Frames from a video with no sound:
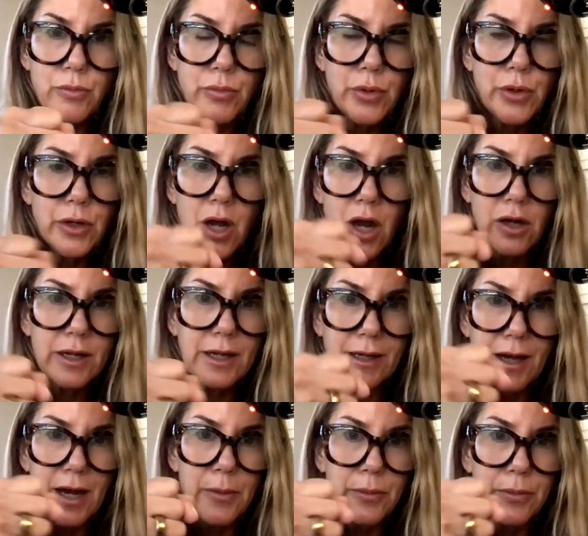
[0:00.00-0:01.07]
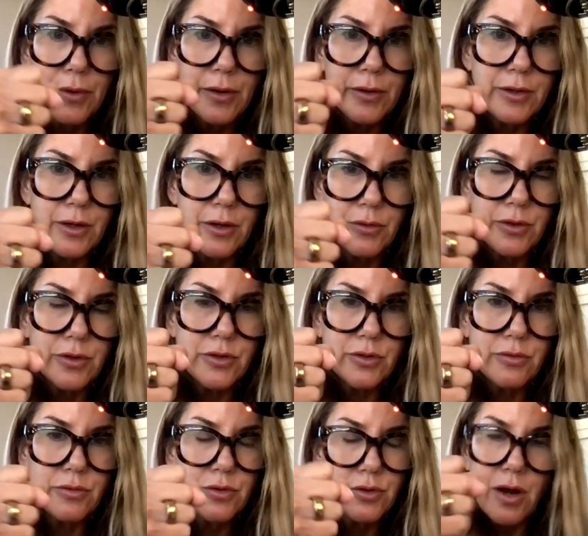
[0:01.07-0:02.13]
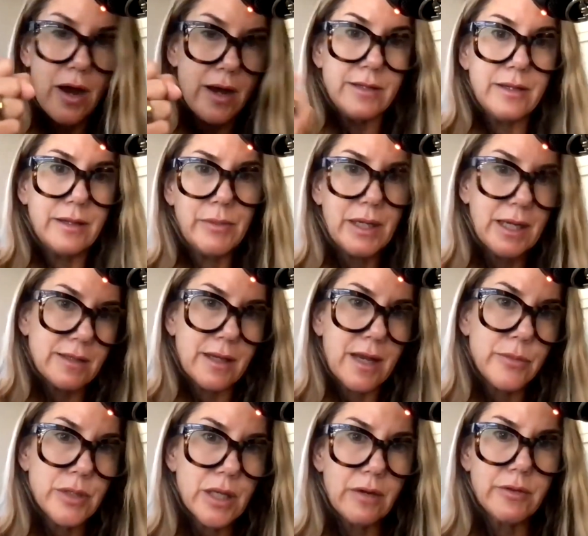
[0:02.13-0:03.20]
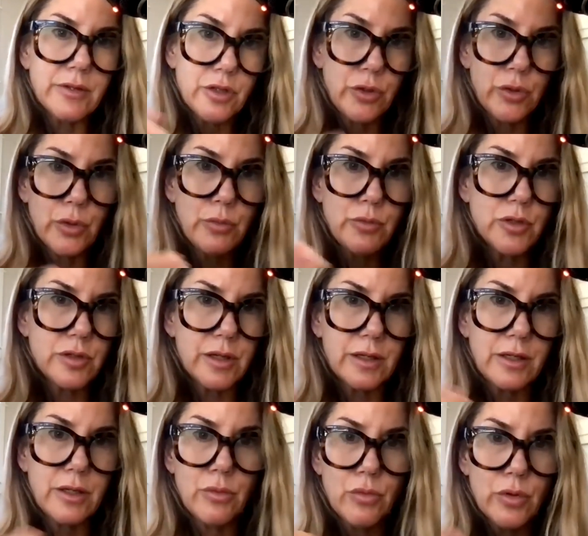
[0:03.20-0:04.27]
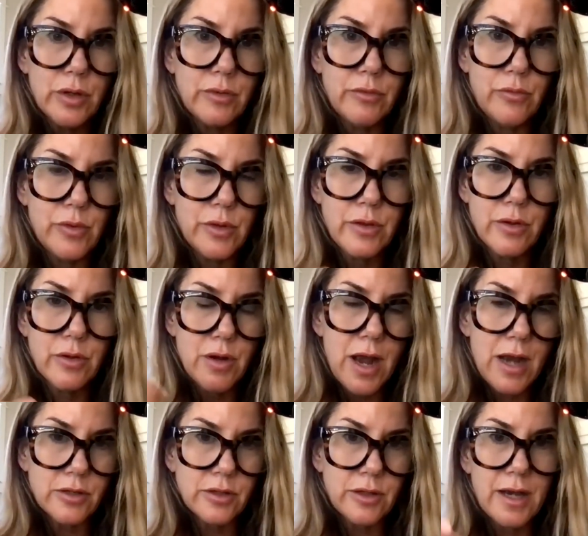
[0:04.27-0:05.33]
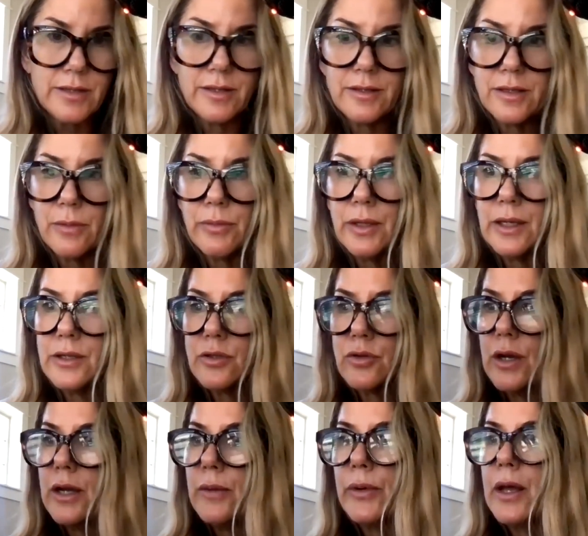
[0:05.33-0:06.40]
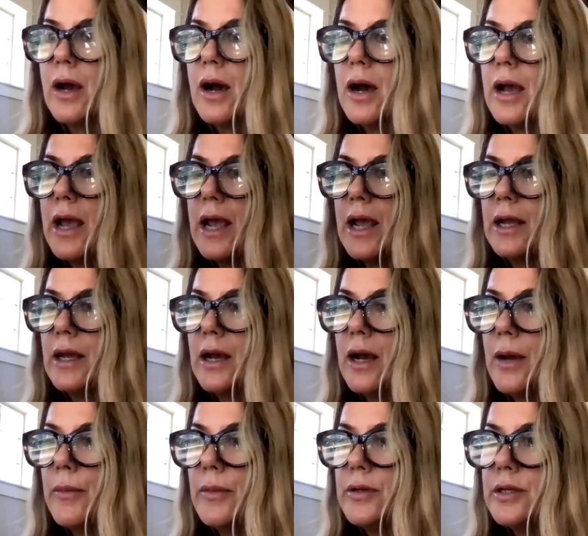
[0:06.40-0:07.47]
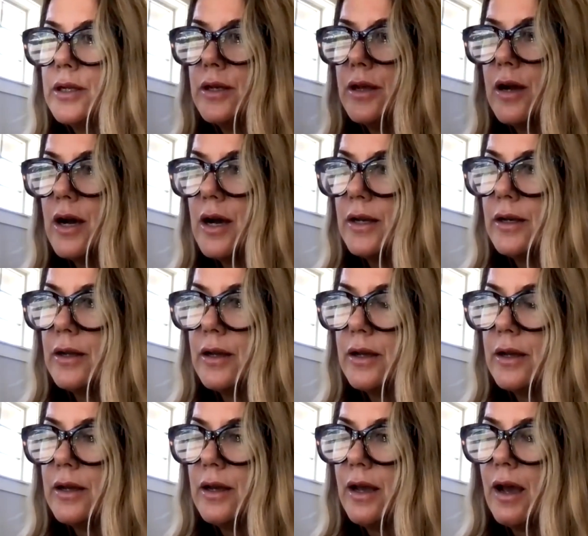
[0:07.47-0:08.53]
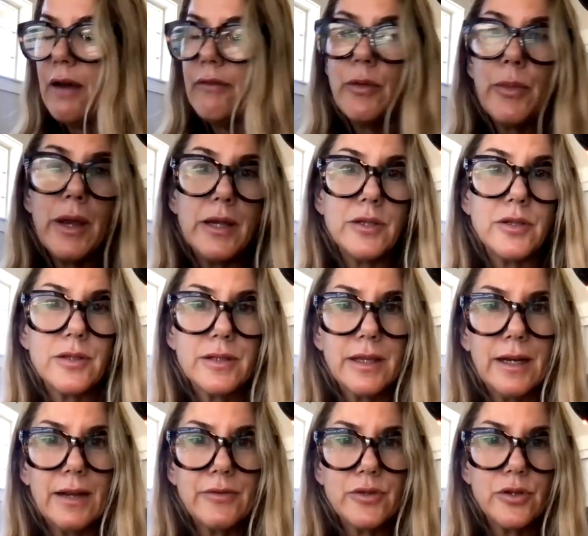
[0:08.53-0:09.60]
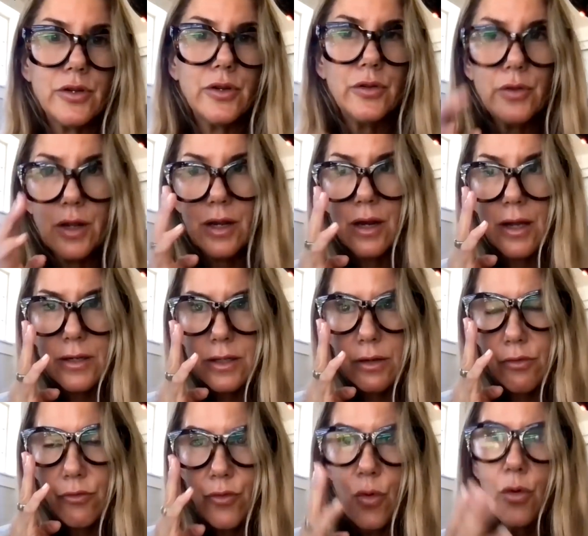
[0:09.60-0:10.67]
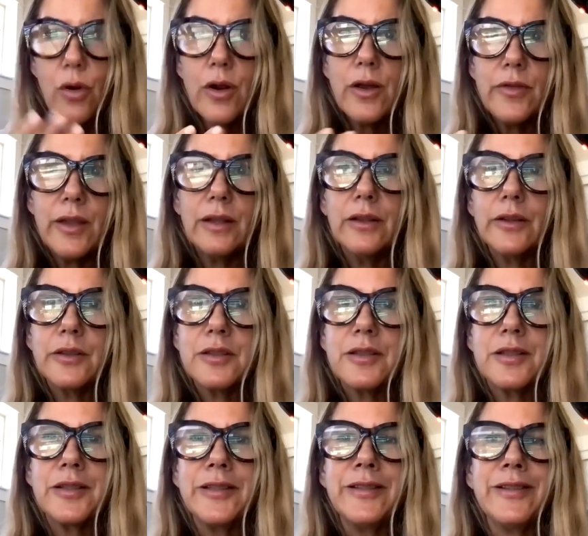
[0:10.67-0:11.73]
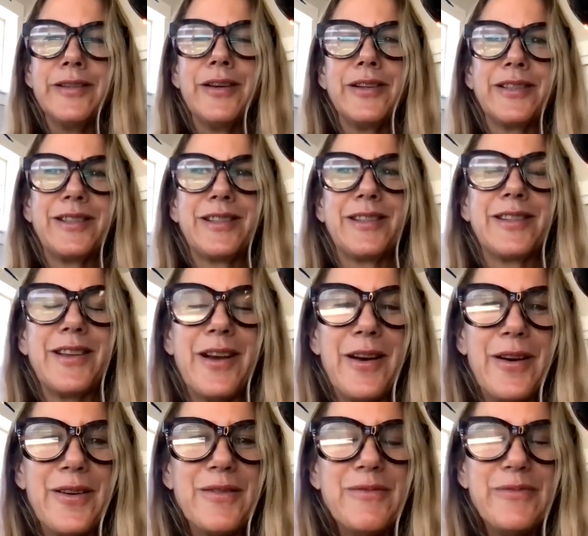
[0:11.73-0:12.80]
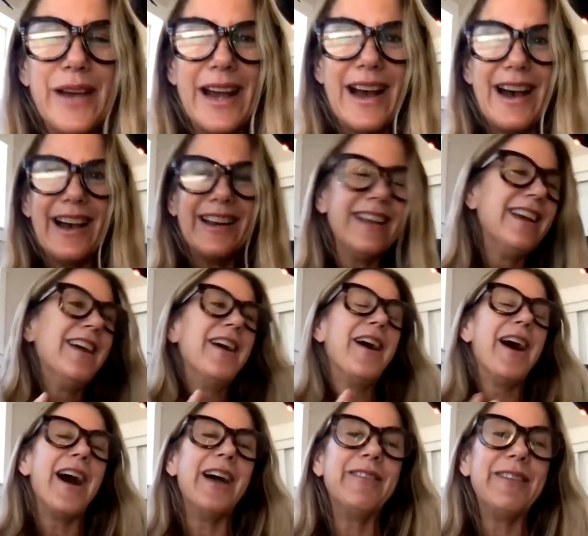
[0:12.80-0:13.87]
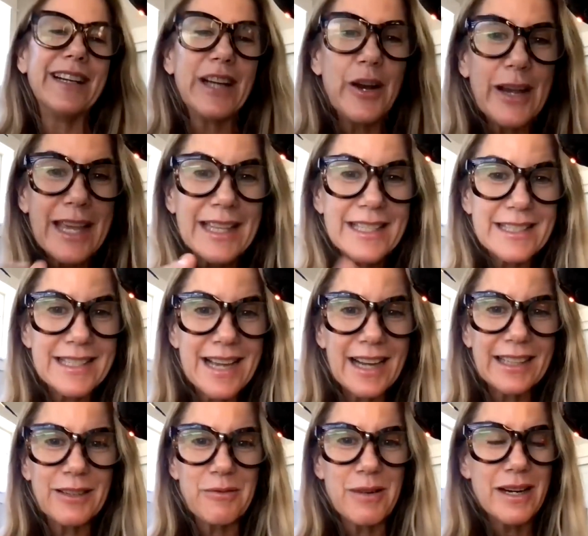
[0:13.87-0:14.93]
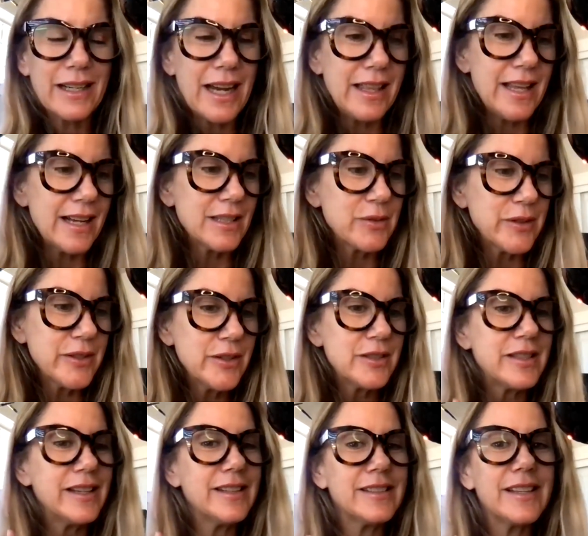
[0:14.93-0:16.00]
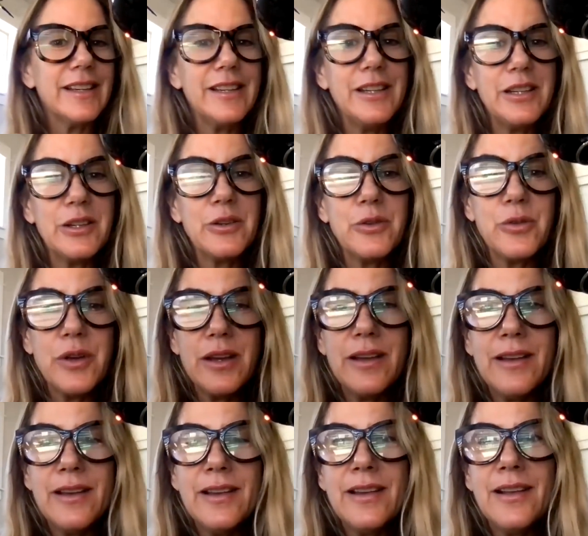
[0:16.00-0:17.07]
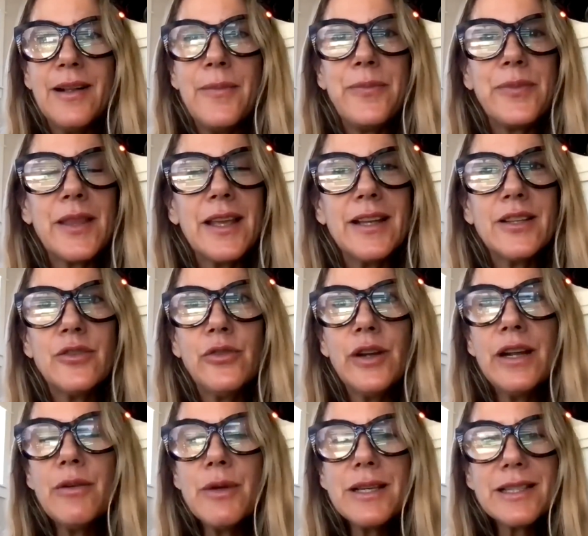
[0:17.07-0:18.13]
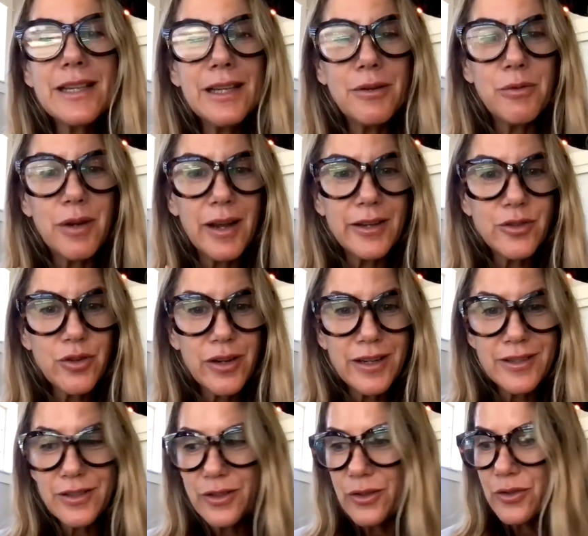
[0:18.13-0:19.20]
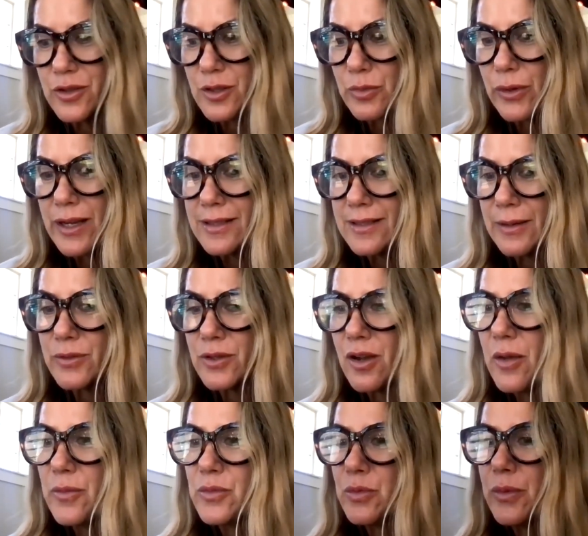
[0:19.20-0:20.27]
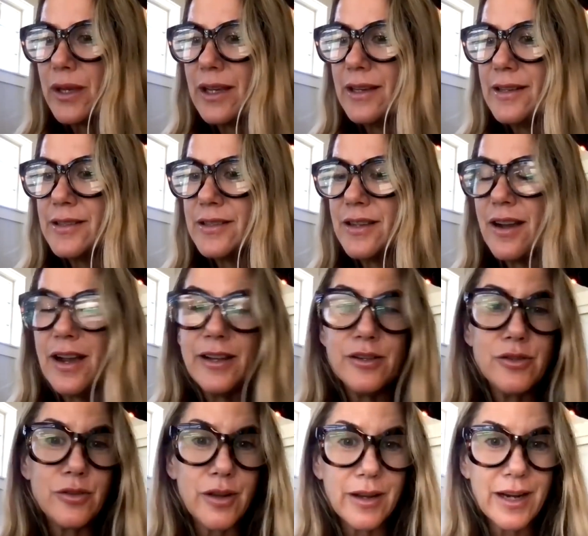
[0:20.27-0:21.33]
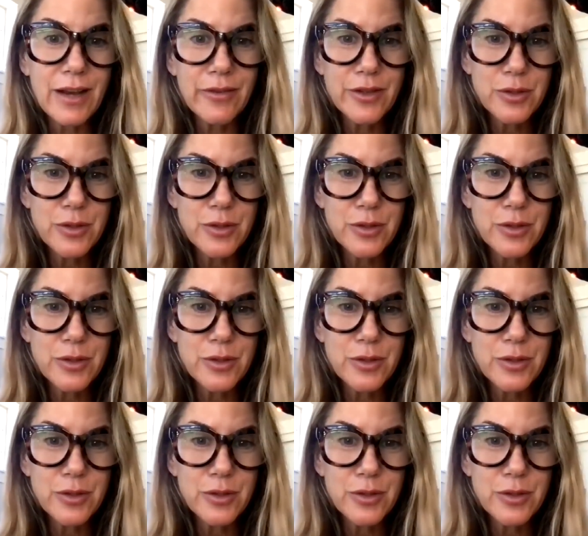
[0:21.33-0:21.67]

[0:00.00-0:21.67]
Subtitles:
put caulking up, you ice it because it comes out of a tube, just like you would with your actually icing something. It's great. But I, did not have the patience that afternoon, and I did 4 and they look so bad. I'm like, okay, this is not going to work. And that's one of those things that it's very risky when I try and do displays sometimes, because I do not have a